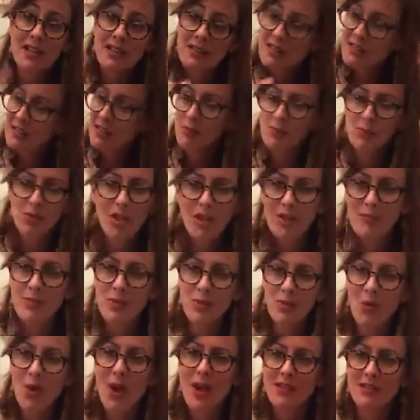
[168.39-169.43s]
Sometimes
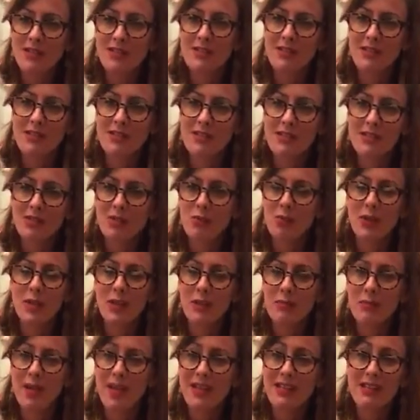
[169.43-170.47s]
the wisest decision we
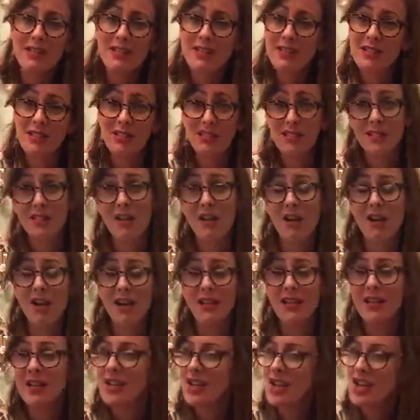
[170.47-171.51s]
can make is to
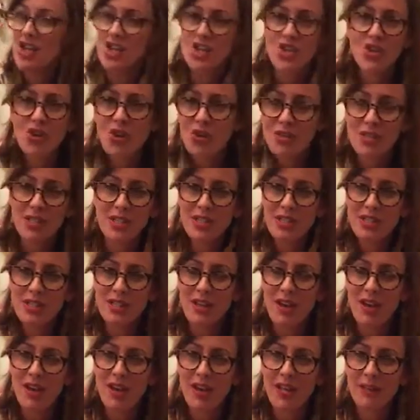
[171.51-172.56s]
decide not to
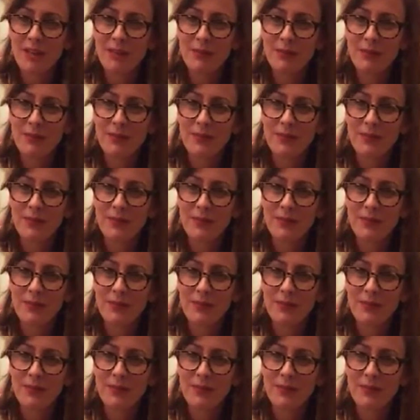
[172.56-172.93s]
decide.